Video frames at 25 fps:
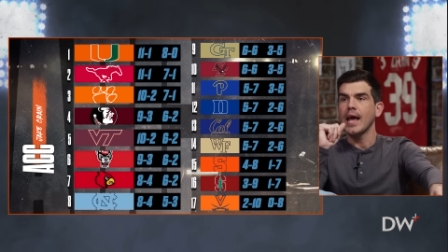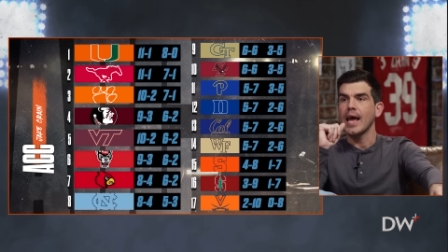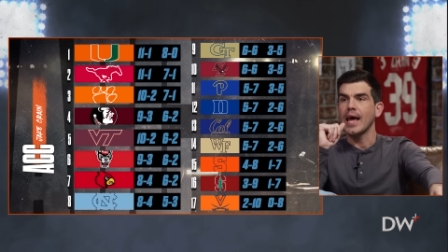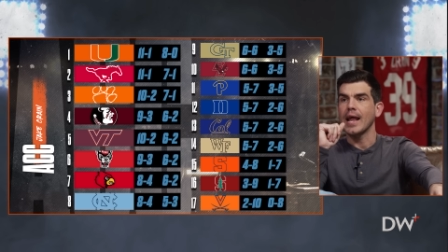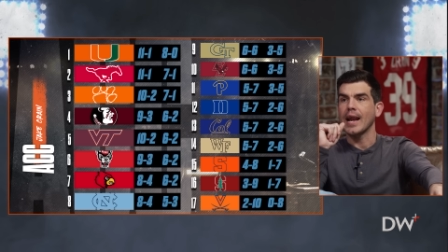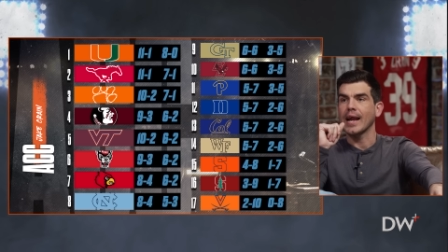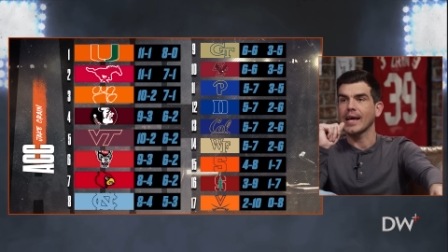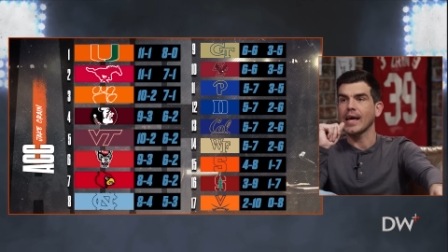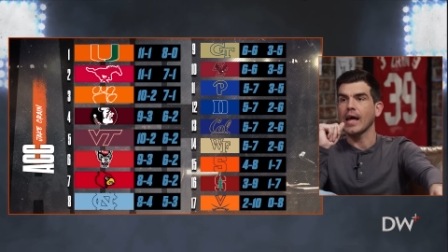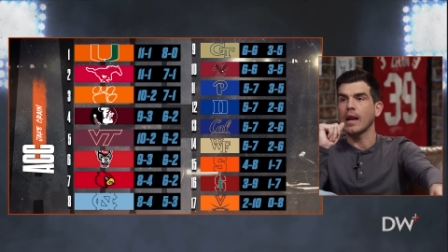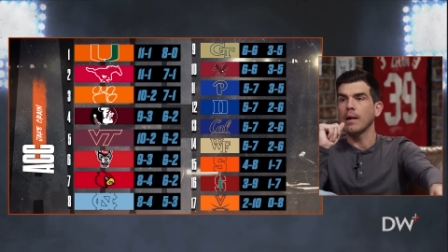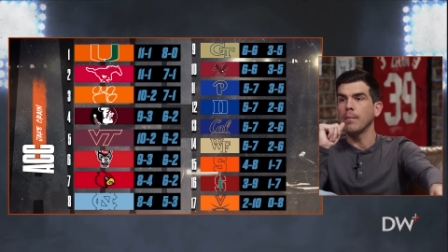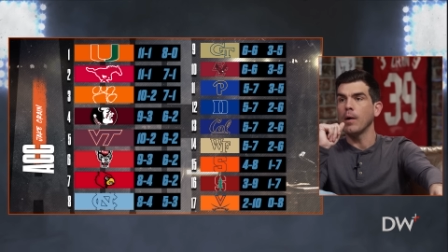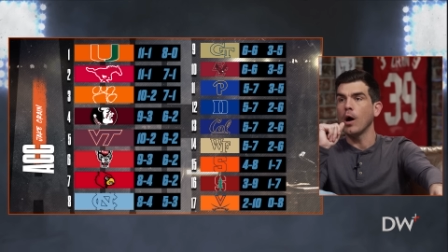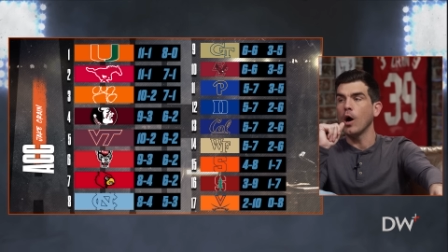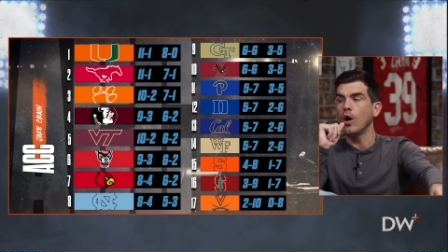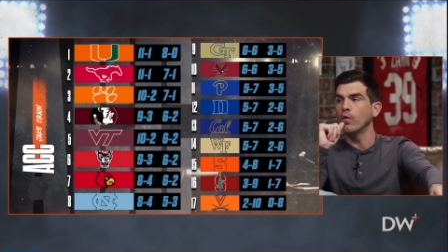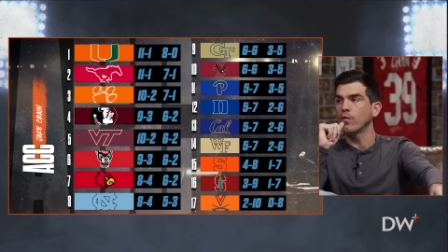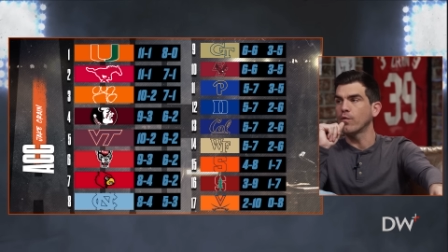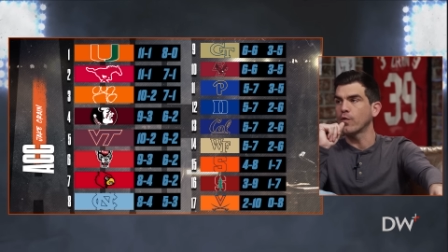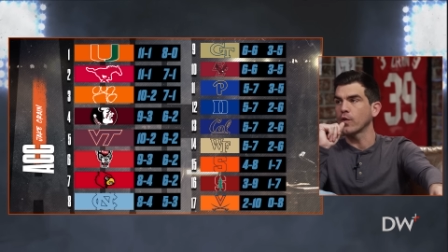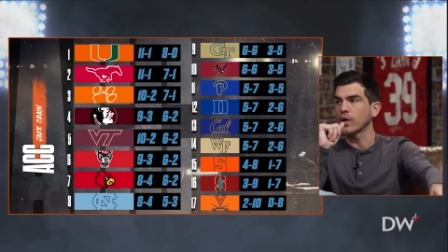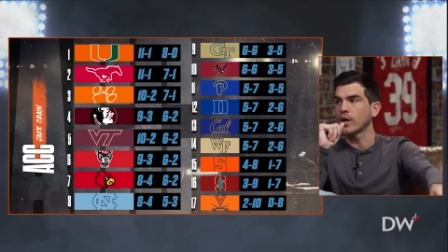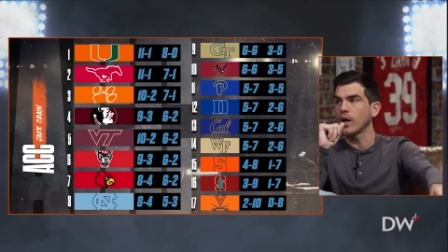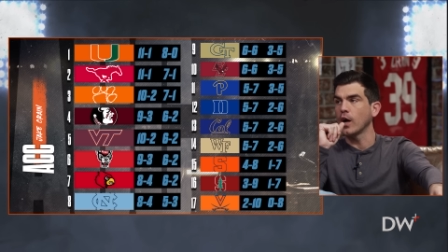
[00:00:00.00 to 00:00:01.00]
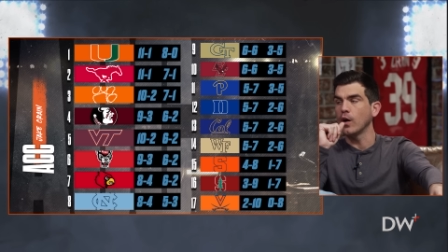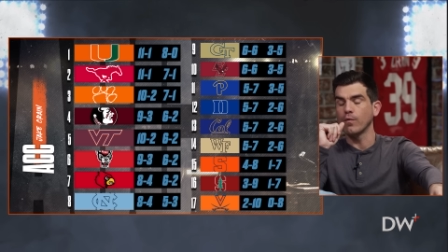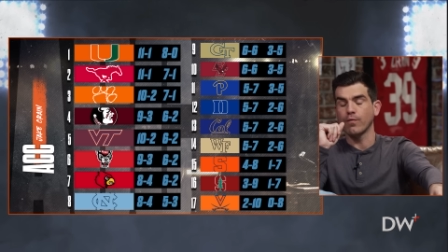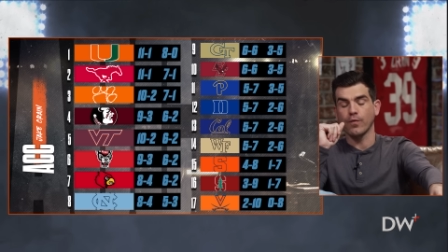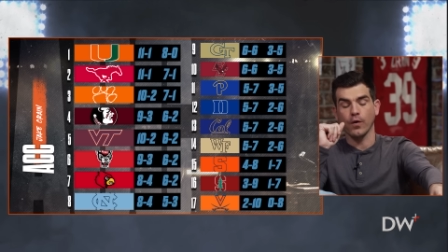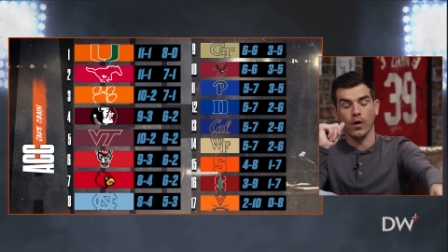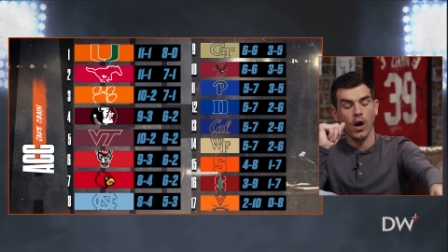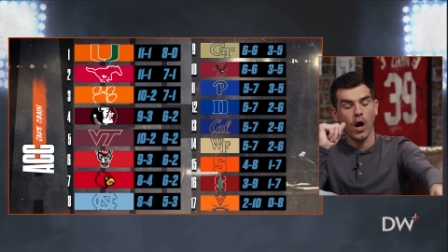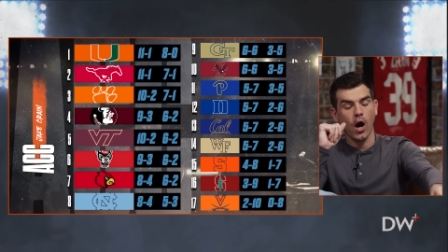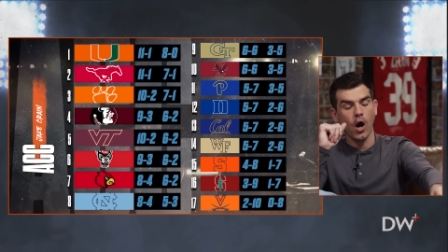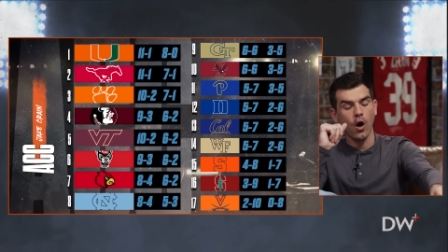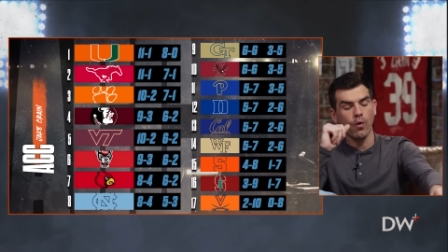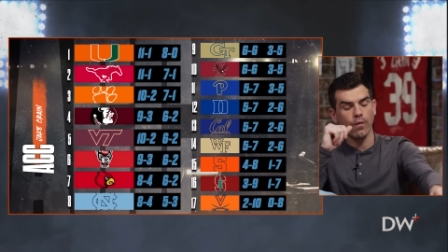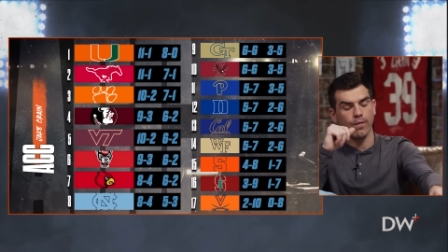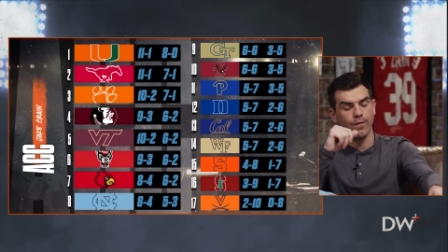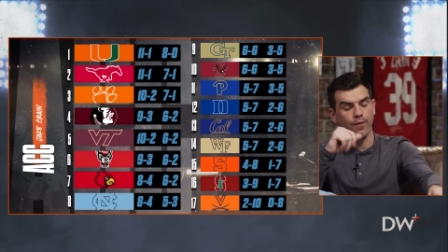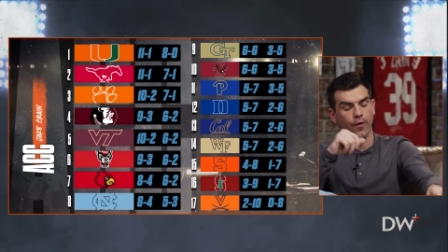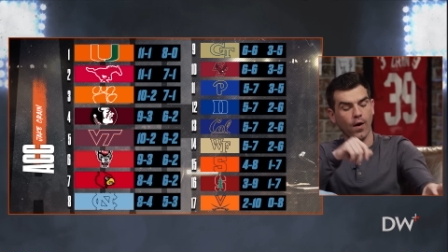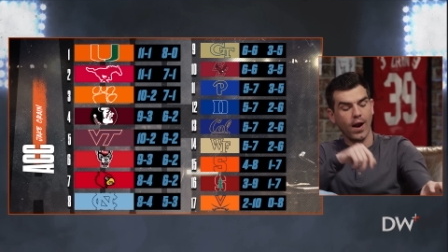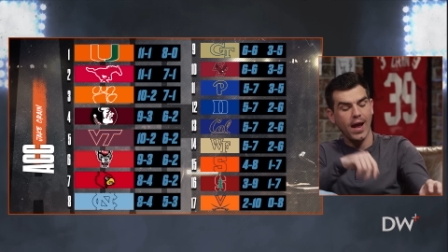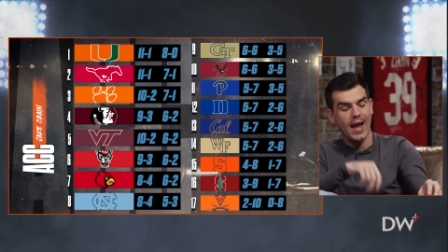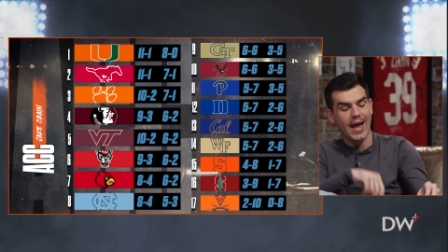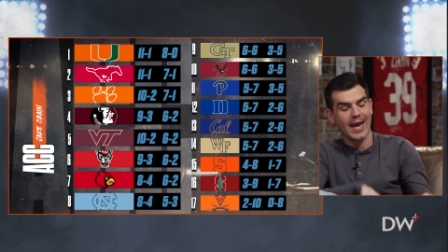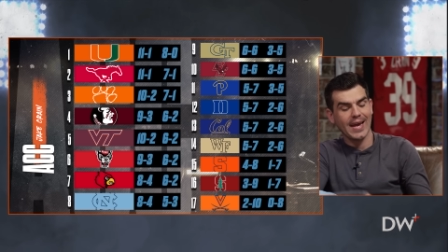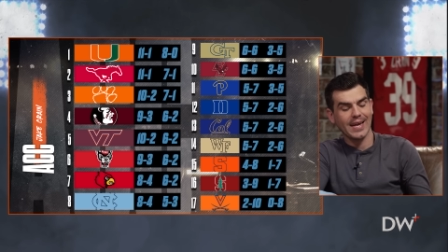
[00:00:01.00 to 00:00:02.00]
and I got them
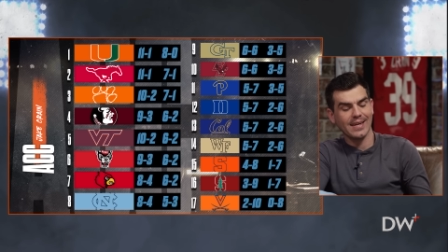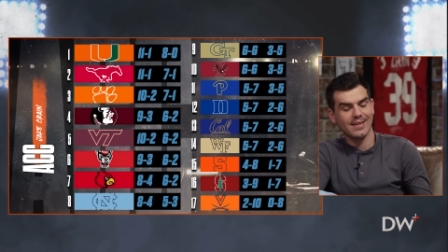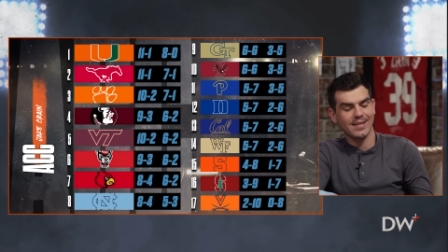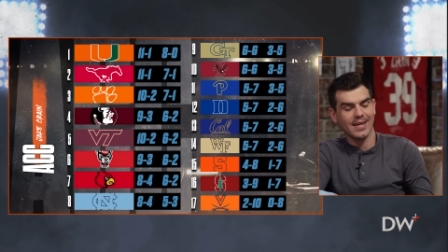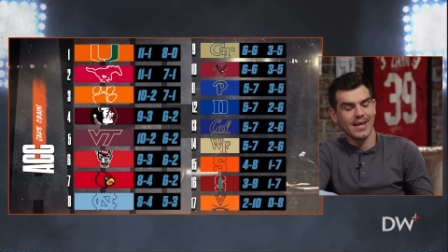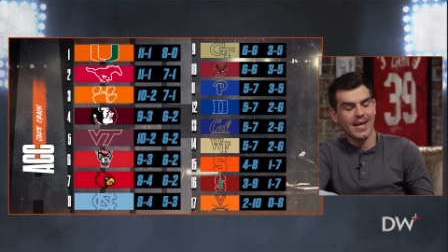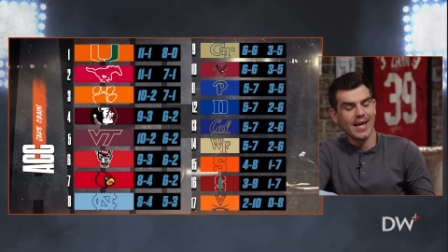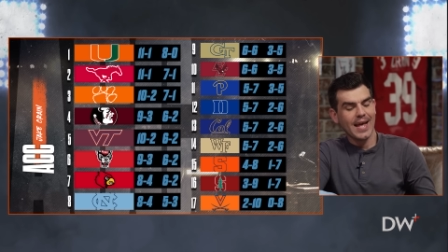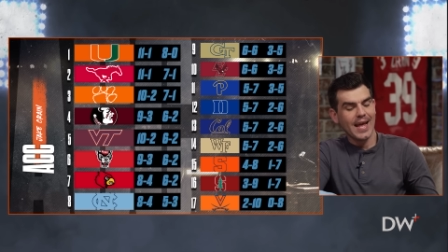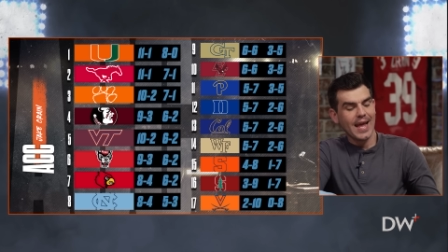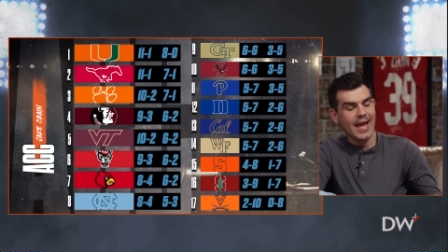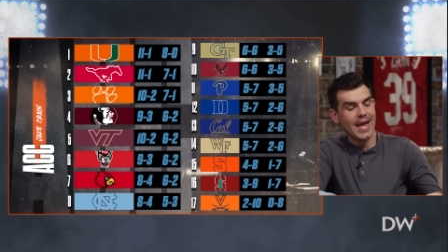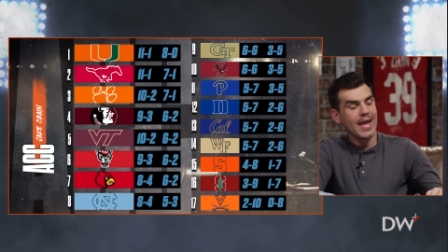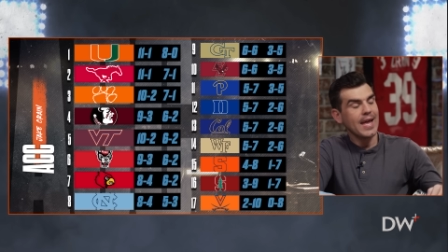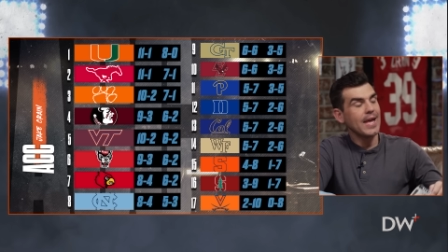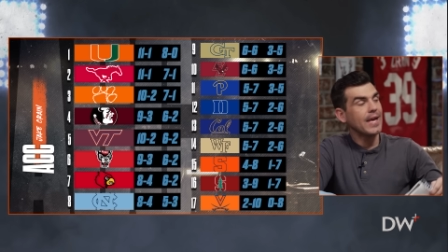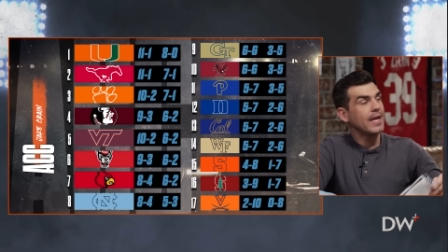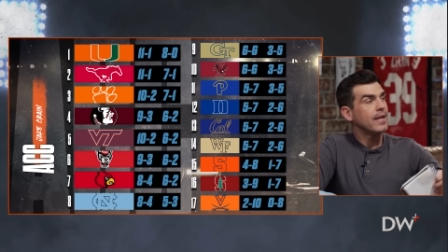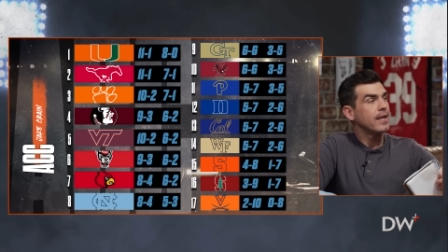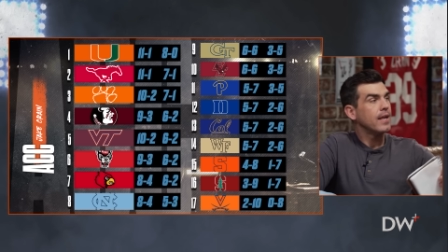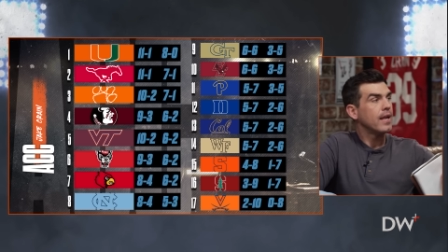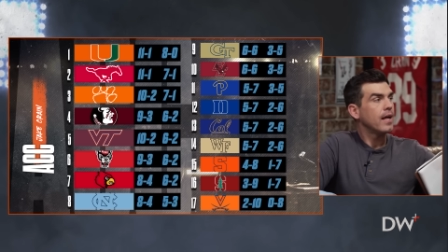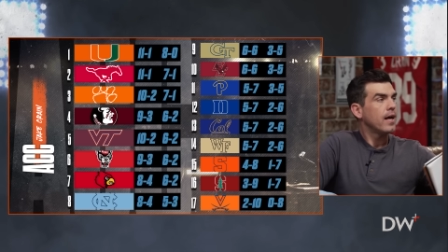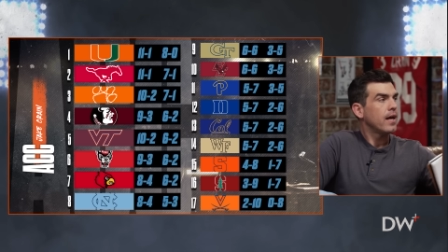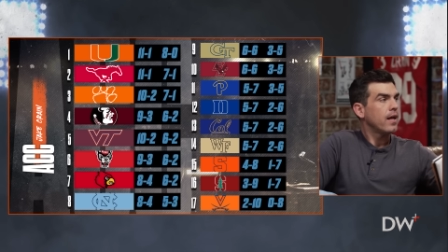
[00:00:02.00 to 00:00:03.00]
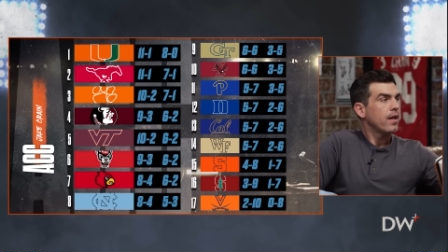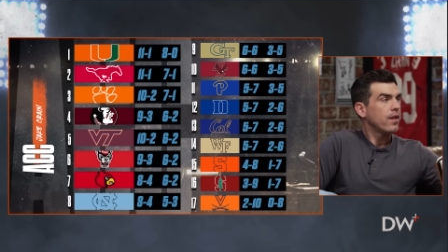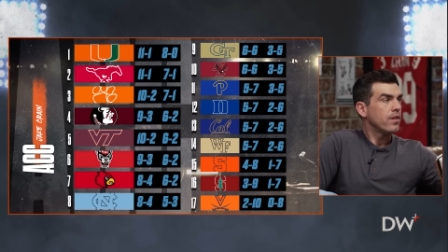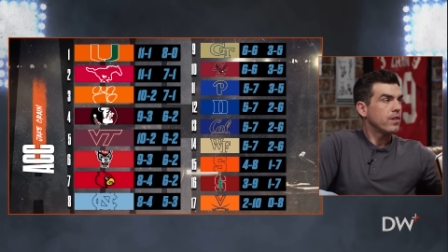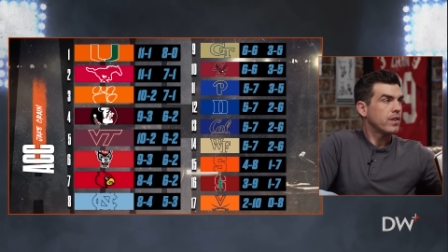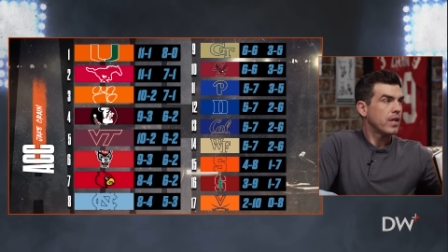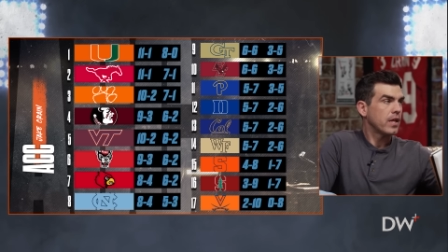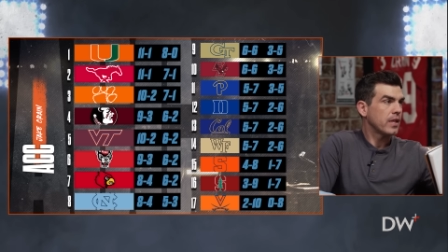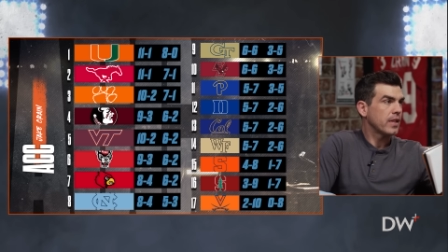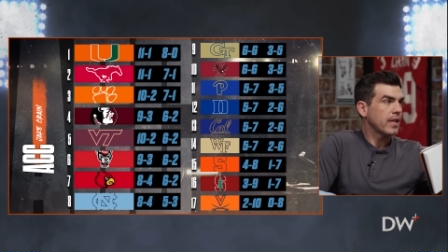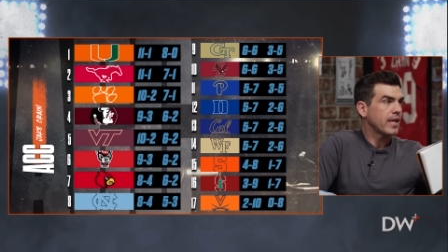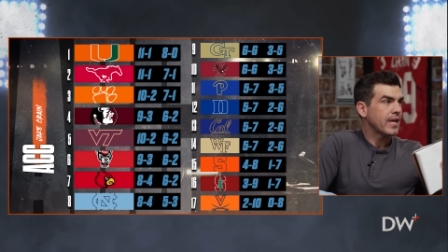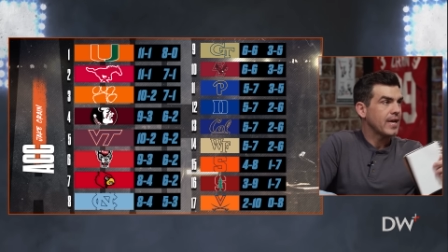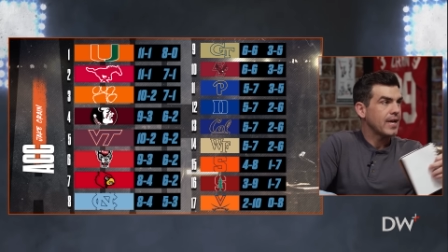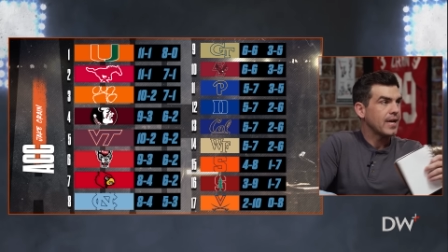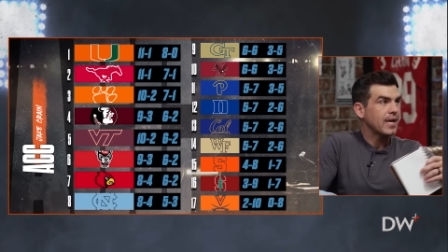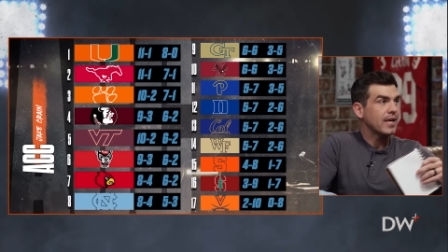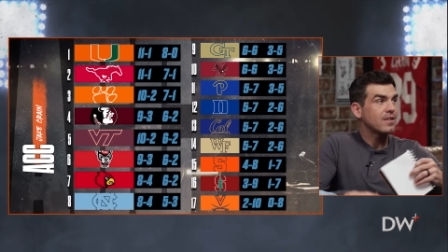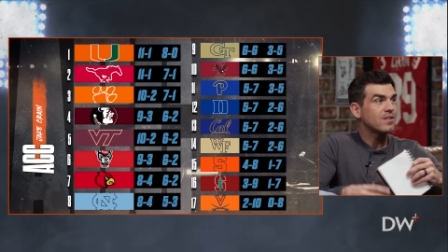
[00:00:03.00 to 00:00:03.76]
0-8 in the league.